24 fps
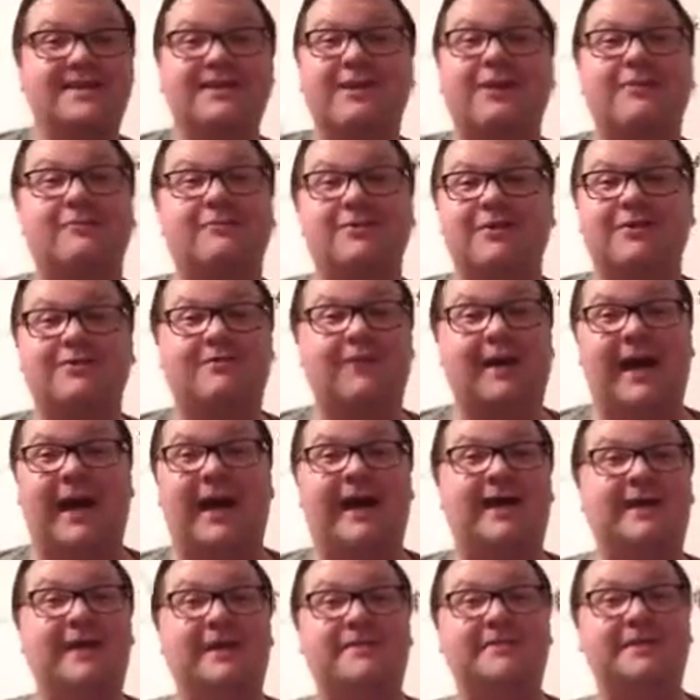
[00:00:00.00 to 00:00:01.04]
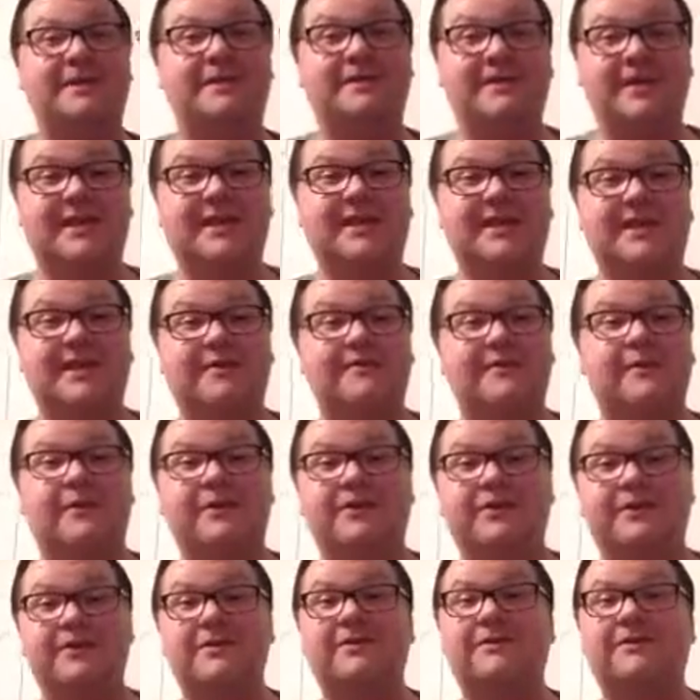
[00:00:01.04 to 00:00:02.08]
don't do that. I mean, just give him a
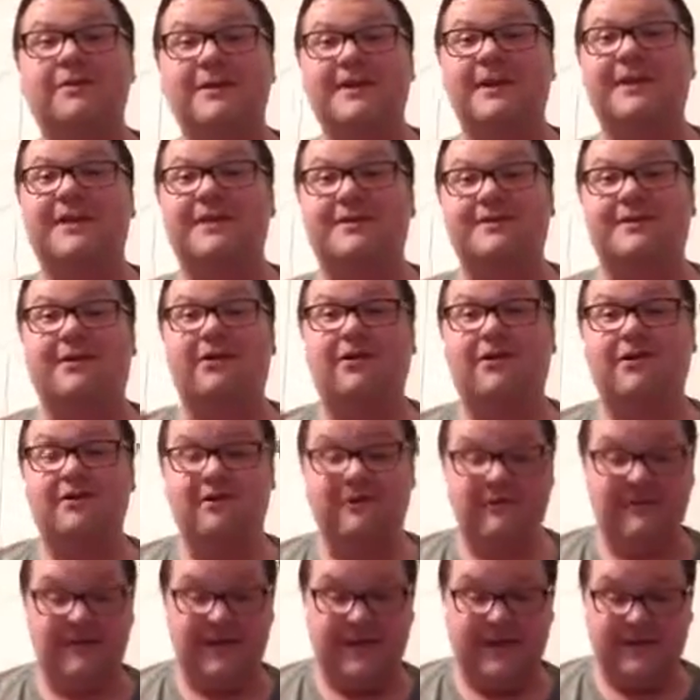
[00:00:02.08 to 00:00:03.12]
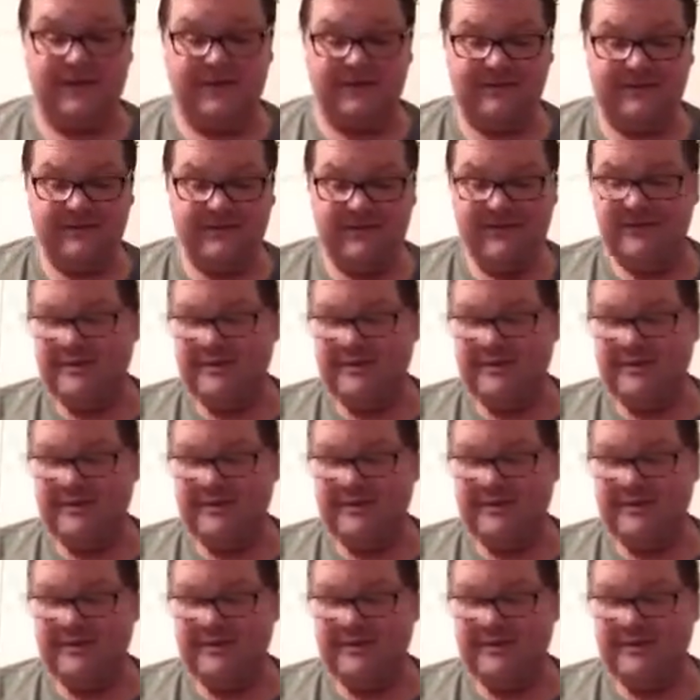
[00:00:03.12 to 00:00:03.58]
good-looking, hard-looking.